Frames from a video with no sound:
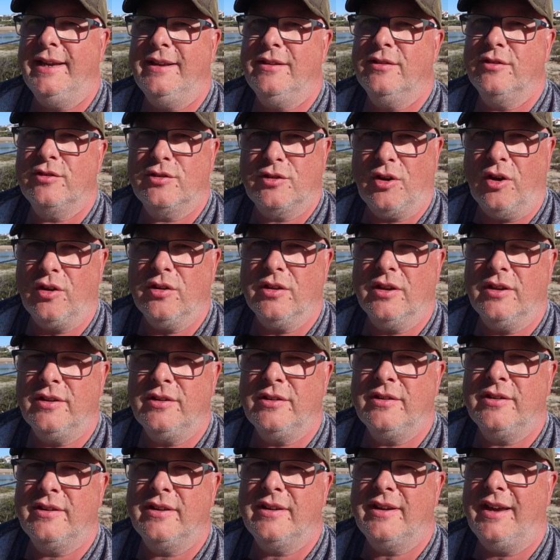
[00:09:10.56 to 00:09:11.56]
in
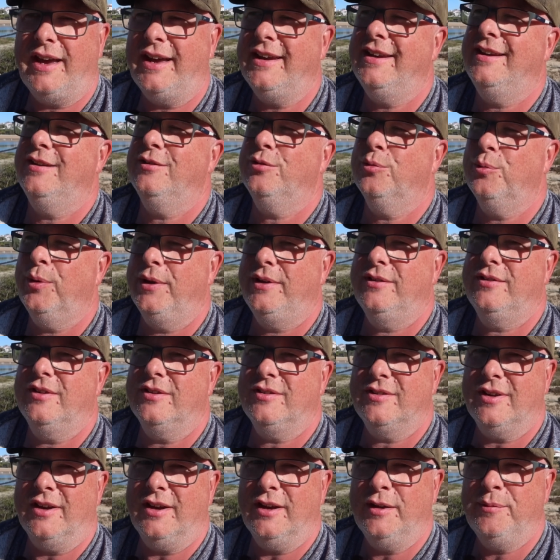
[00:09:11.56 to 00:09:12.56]
Scotland and it's
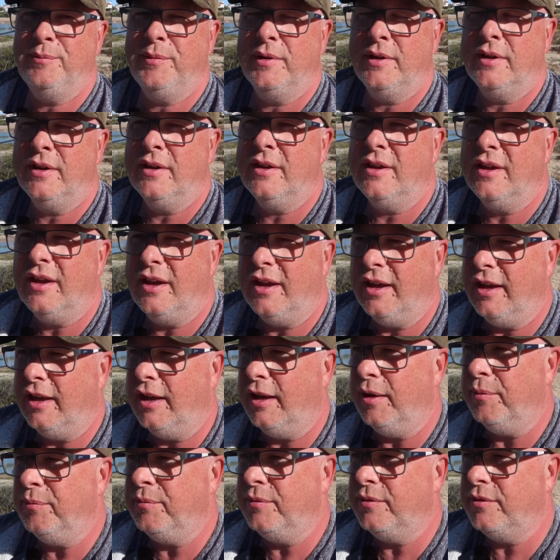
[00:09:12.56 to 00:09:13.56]
winter time,
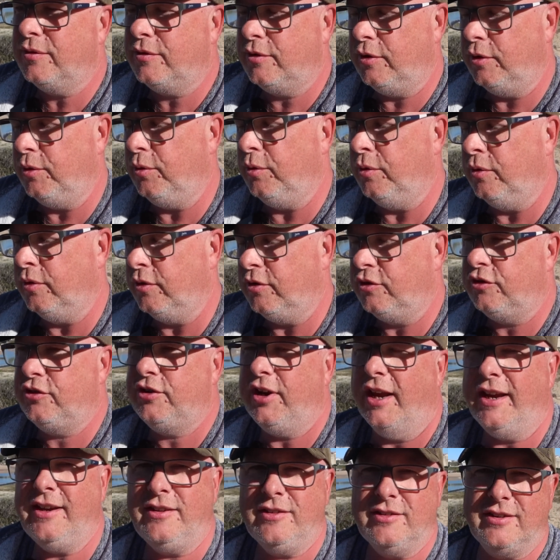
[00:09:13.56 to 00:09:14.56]
to
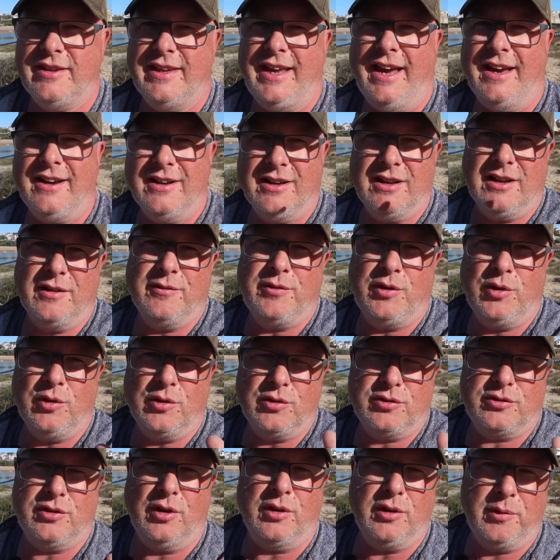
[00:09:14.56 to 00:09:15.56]
change the angle of
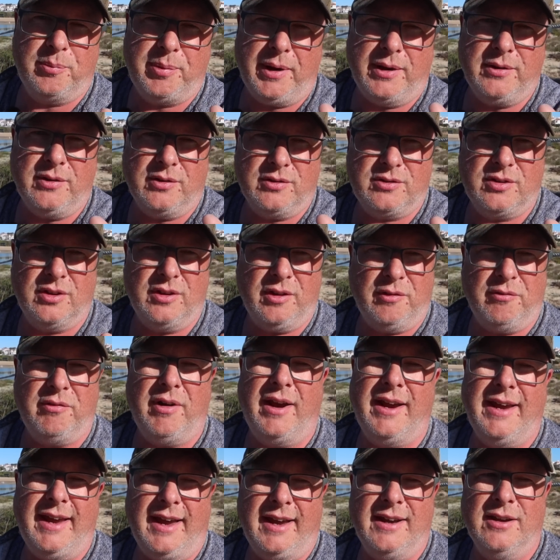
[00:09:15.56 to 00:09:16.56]
your solar panel to the
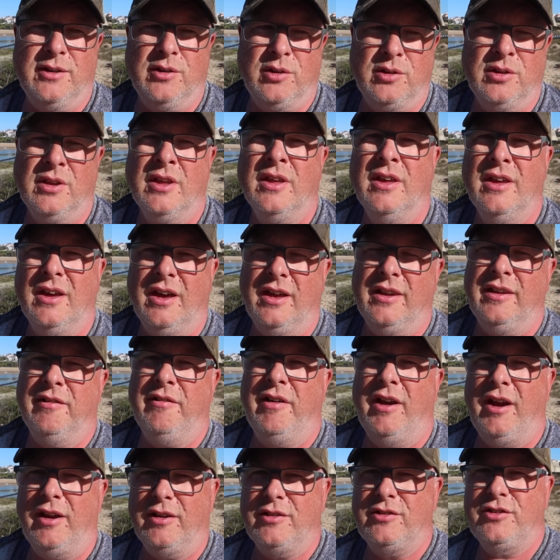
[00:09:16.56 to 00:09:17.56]
right angle, and
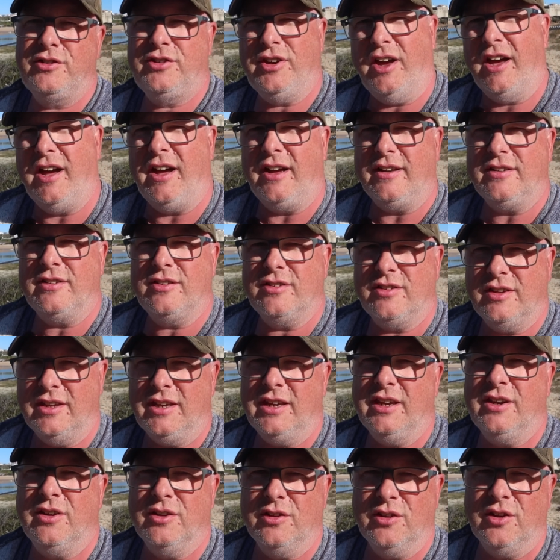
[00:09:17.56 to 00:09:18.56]
there are charts
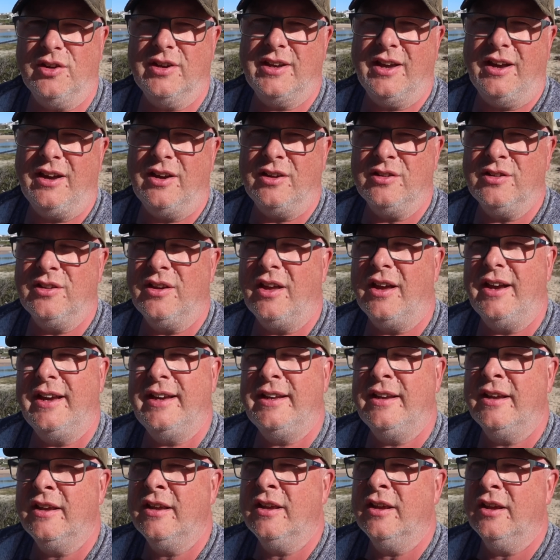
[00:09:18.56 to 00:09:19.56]
that you can look at
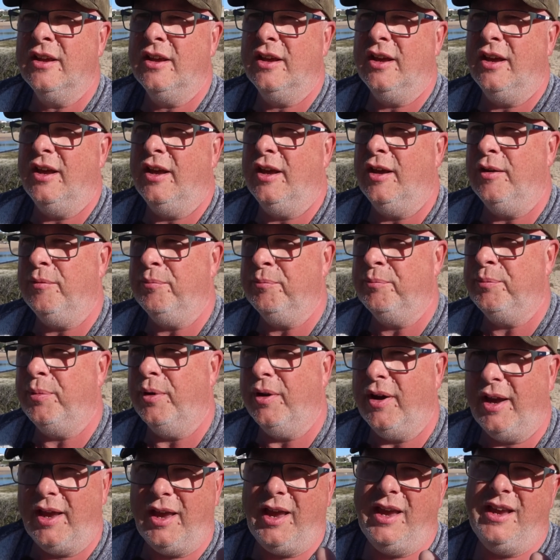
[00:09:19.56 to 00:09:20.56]
online,
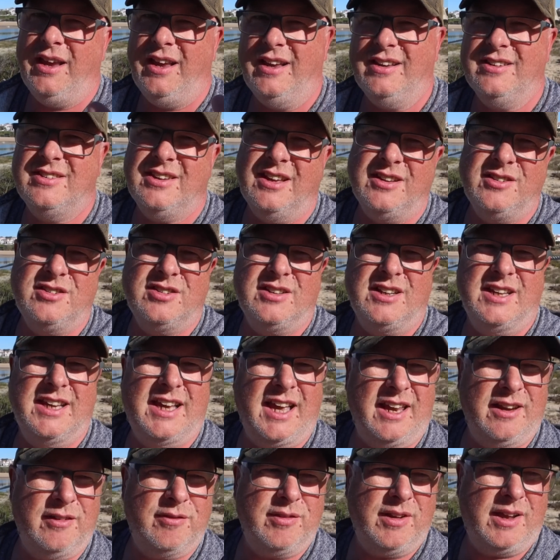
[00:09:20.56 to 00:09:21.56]
but essentially
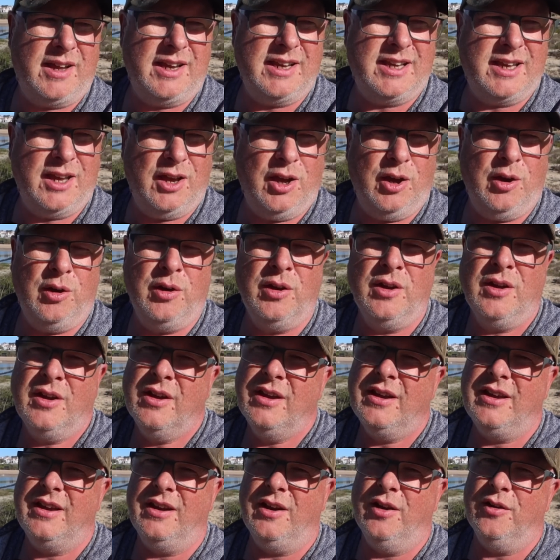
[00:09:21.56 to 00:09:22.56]
kind of like a,
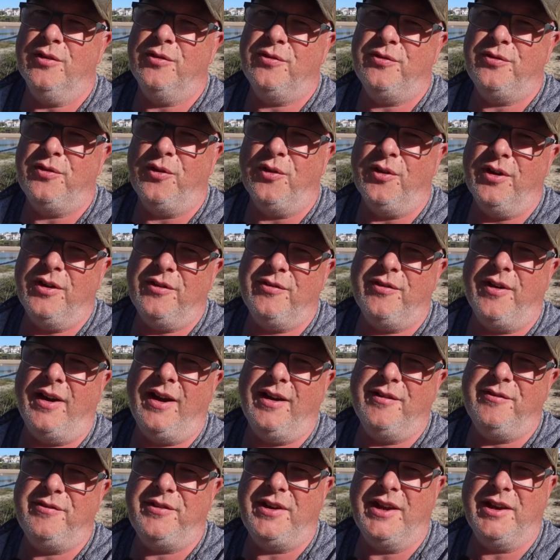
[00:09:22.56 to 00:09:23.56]
you know,
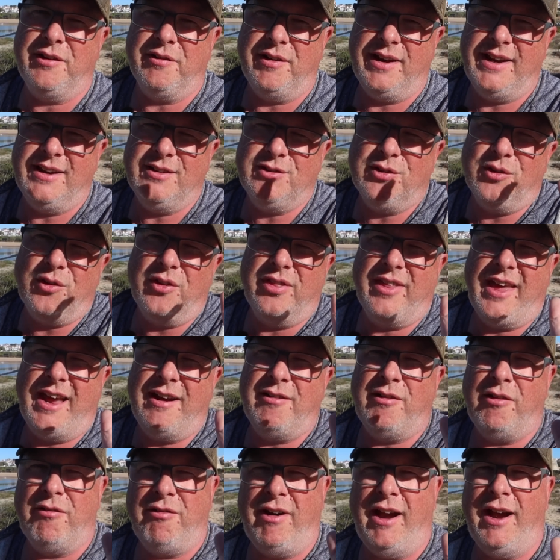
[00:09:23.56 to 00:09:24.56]
45 degrees or
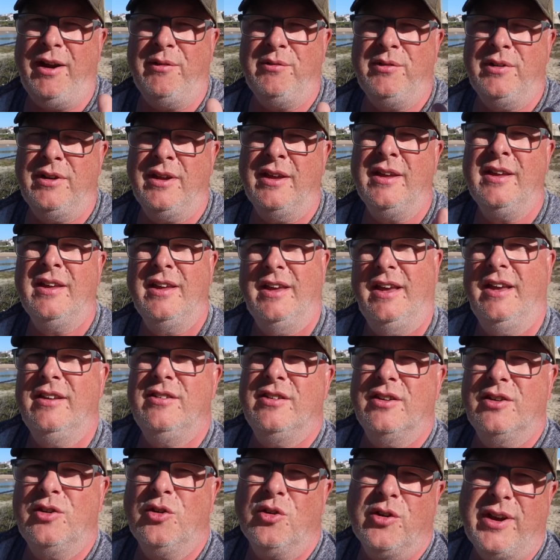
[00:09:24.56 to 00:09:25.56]
there around
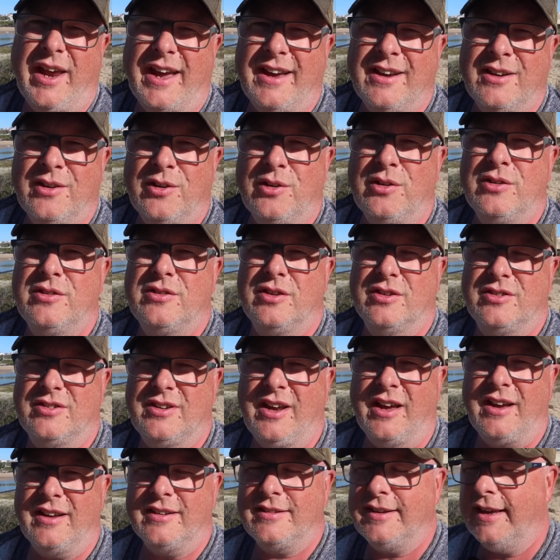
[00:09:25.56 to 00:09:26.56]
is a good angle to
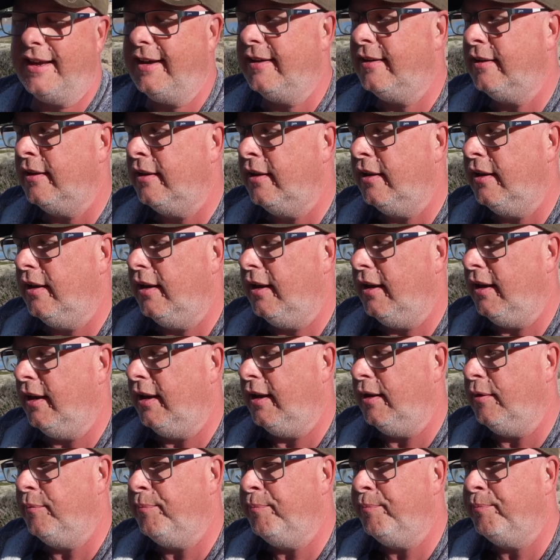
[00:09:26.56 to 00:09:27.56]
start at,
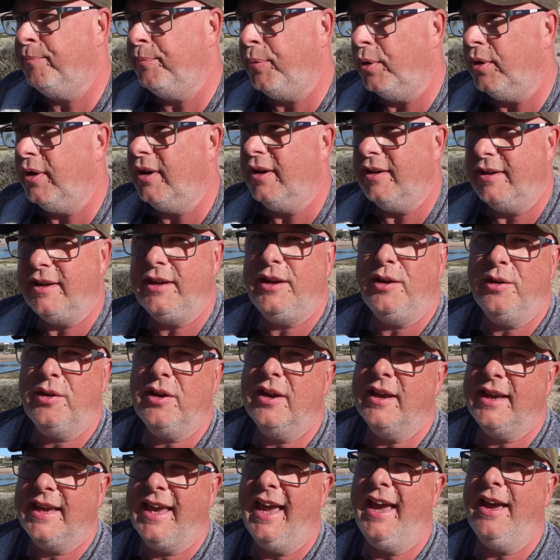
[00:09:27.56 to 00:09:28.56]
but you
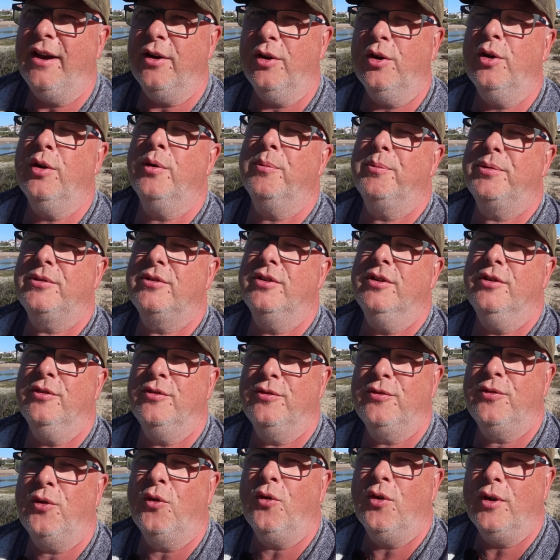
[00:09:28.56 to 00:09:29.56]
can get up to
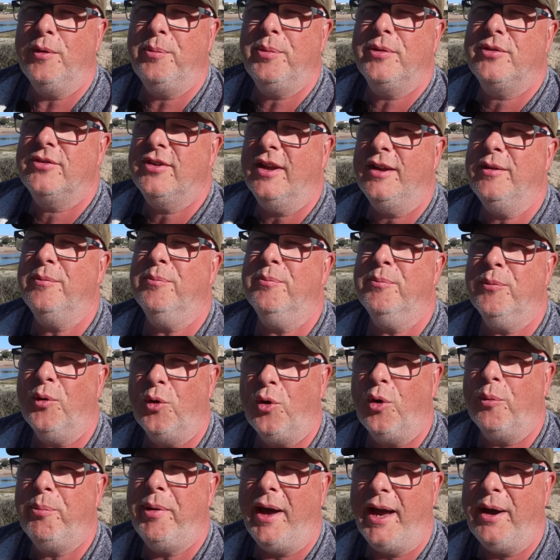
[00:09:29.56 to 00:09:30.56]
40%
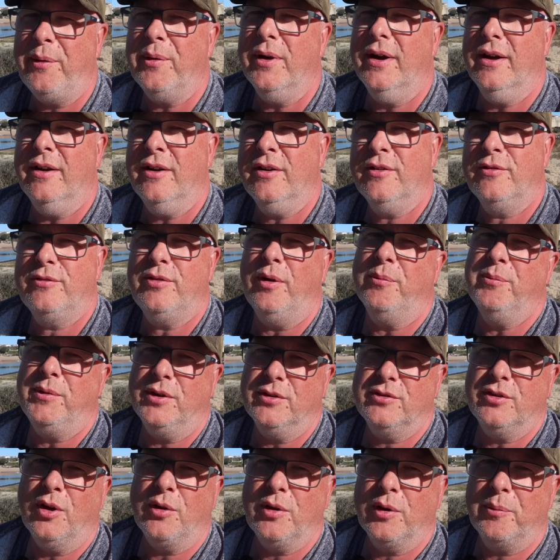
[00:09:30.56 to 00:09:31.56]
more power from
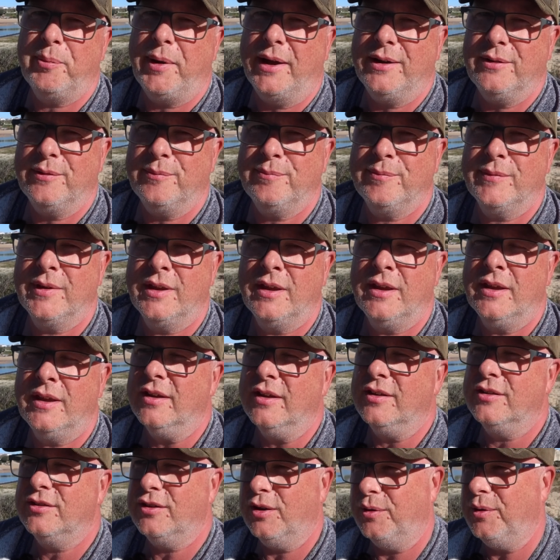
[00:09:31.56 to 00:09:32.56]
your solar panel,
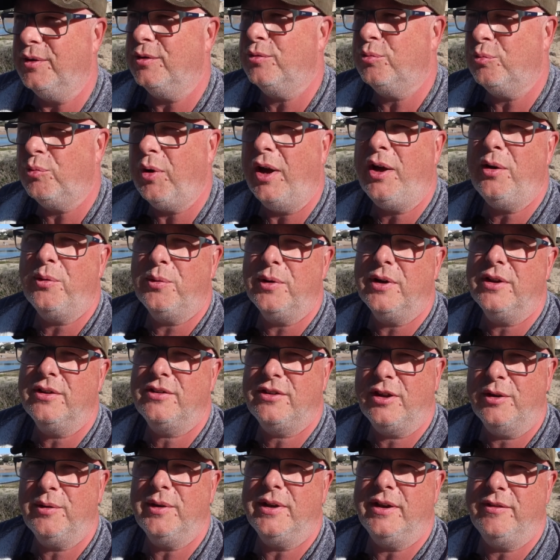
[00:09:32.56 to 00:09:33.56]
so it's well
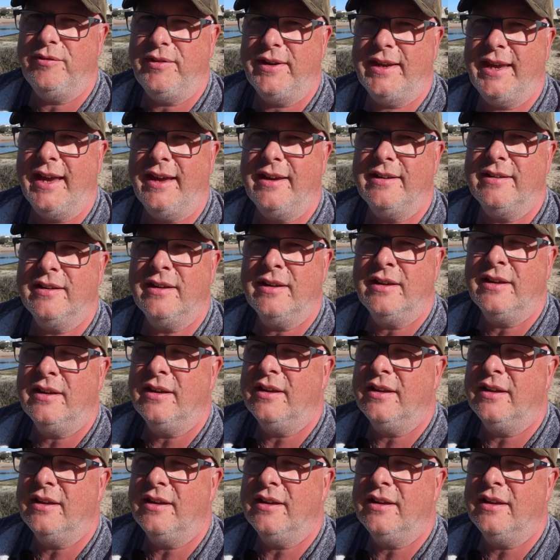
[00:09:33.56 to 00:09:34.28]
worth doing if you can.